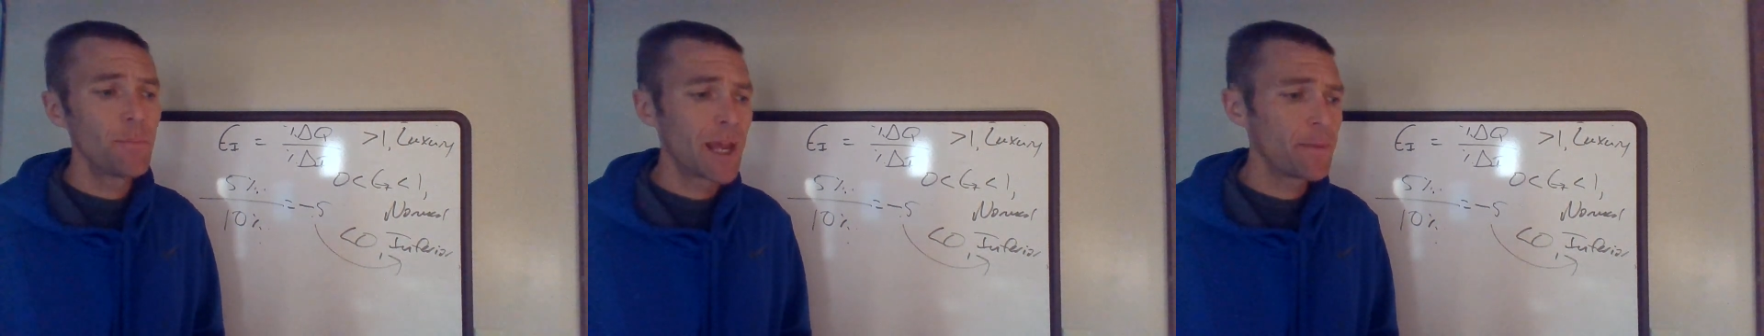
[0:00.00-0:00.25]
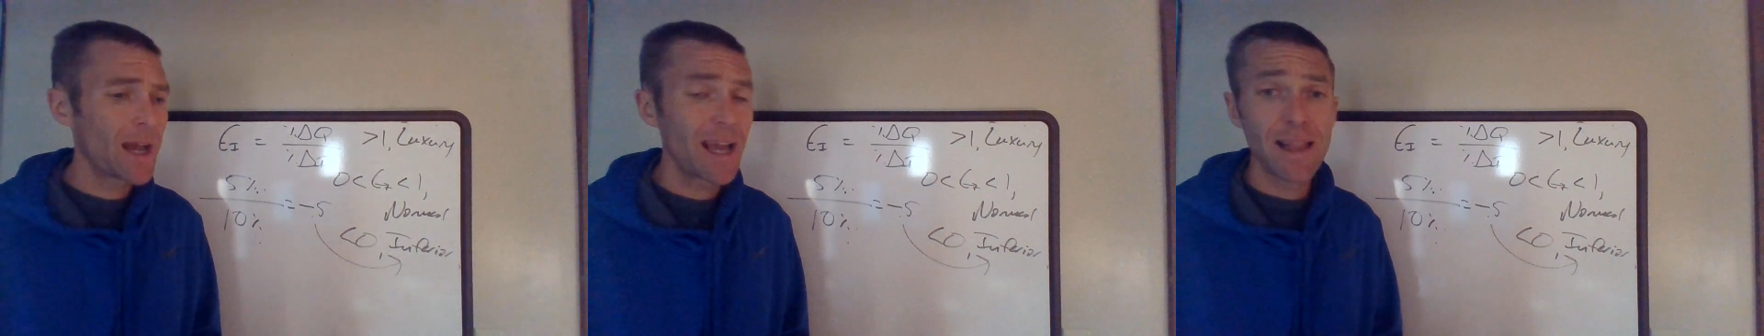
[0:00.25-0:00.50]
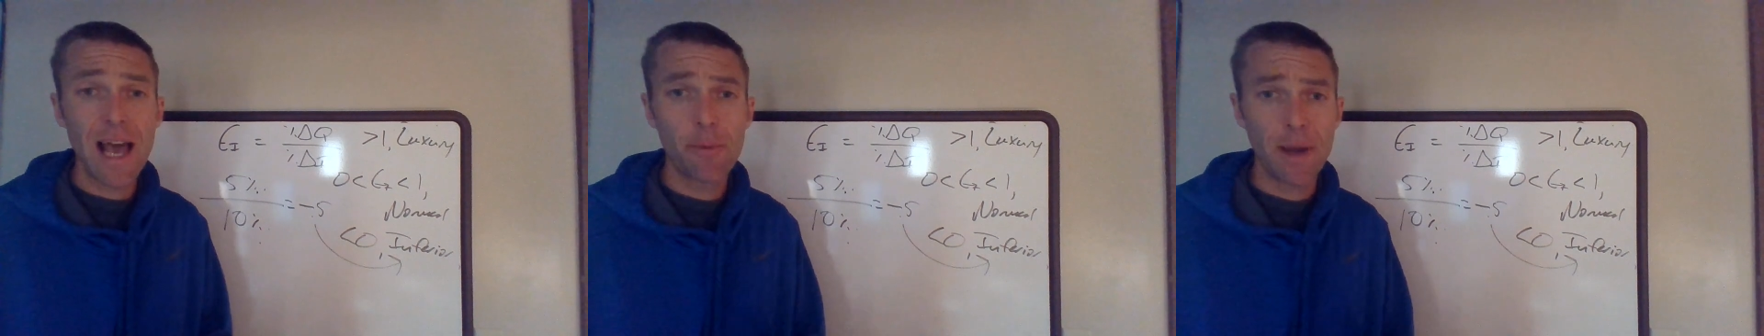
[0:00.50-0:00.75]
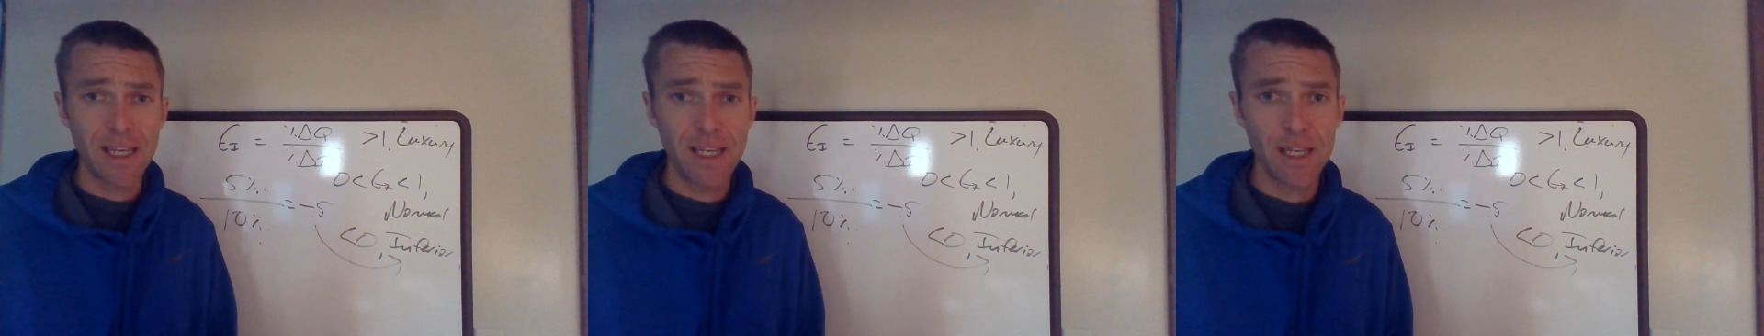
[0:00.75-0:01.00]
Maybe I
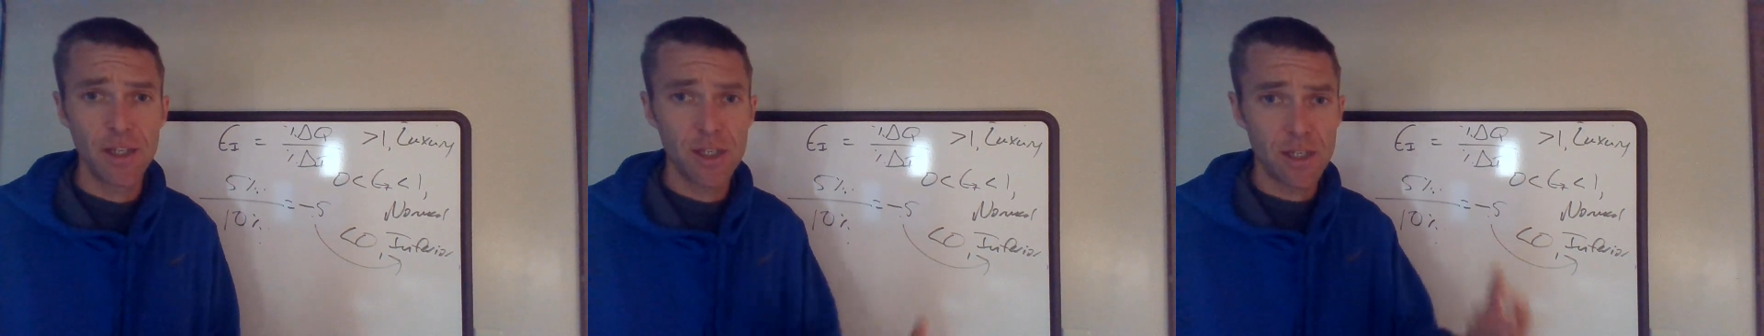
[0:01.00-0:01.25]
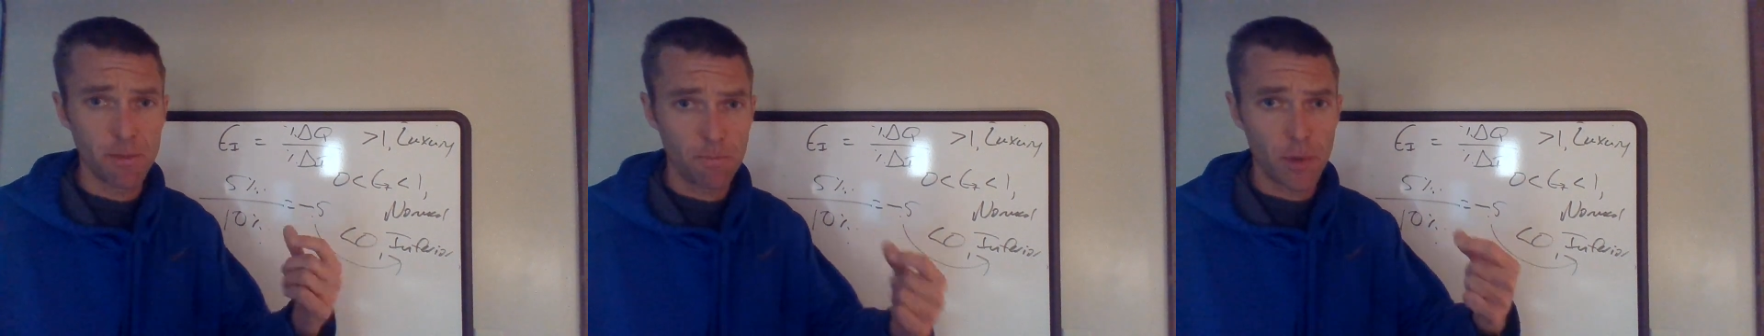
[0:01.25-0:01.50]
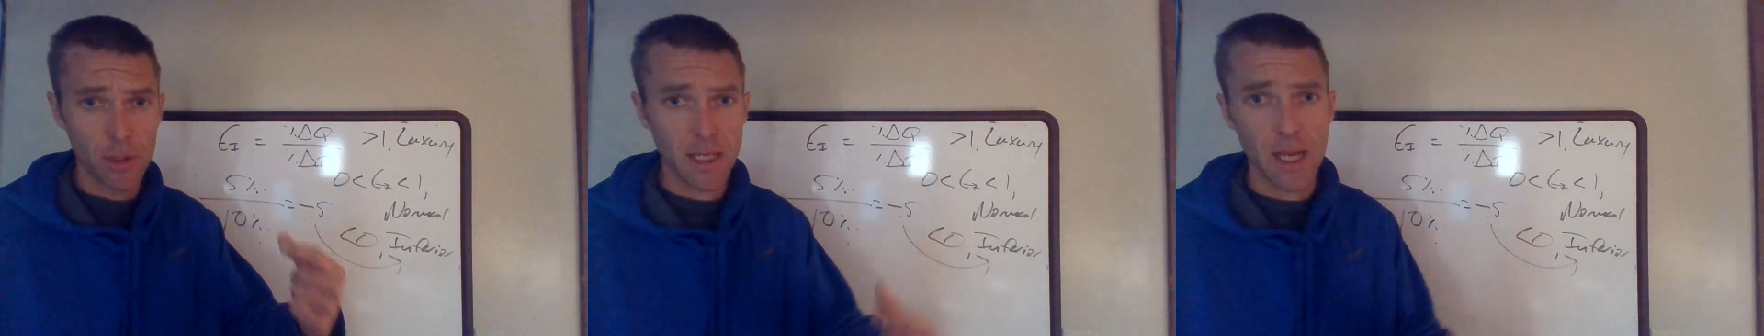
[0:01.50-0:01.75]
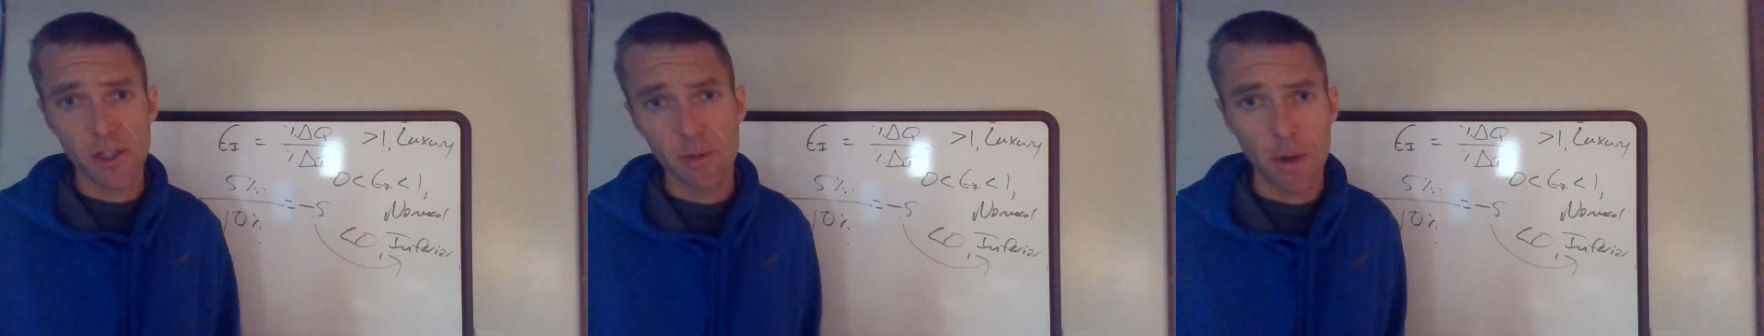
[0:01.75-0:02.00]
allow my kids to put
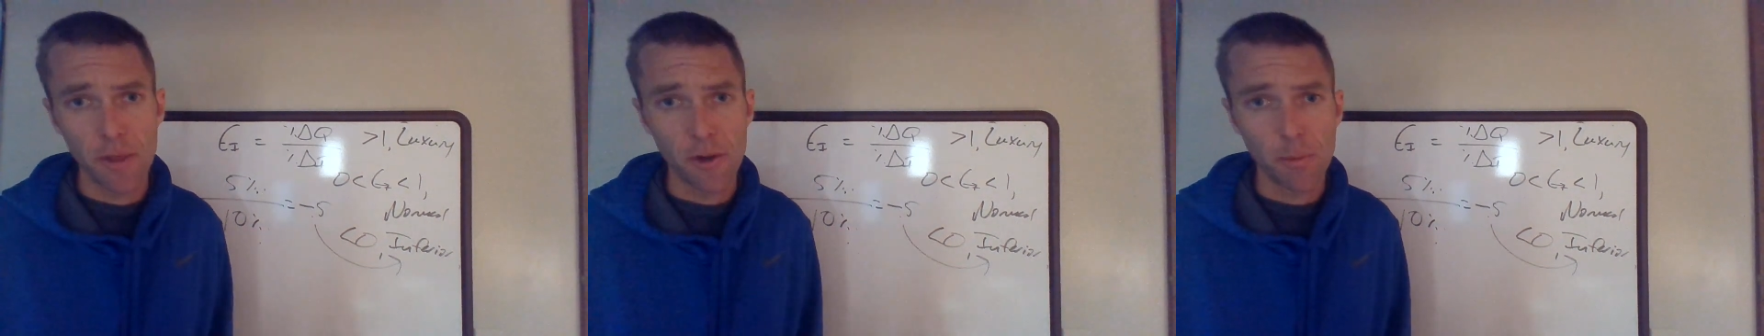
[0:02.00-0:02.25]
ketchup on